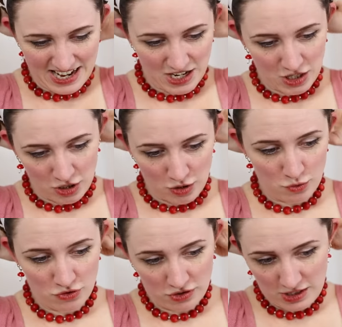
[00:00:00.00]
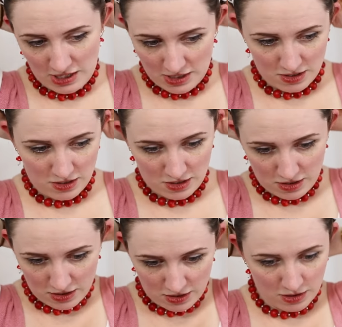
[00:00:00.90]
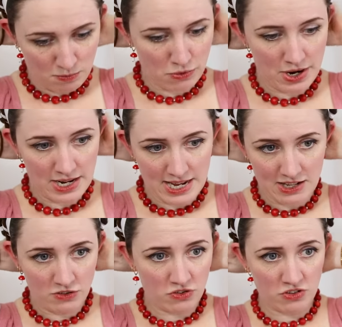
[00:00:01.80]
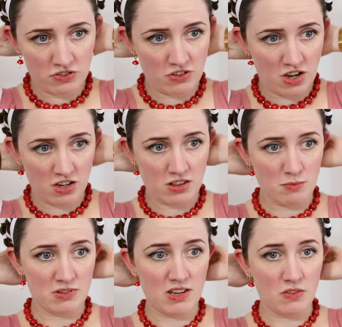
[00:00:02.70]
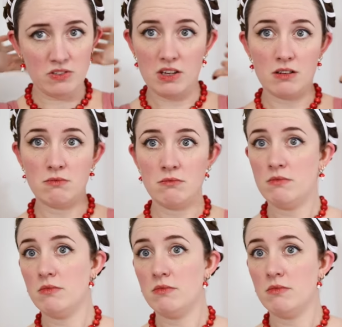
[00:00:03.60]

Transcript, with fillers: and usually the braid ends just tuck themselves in.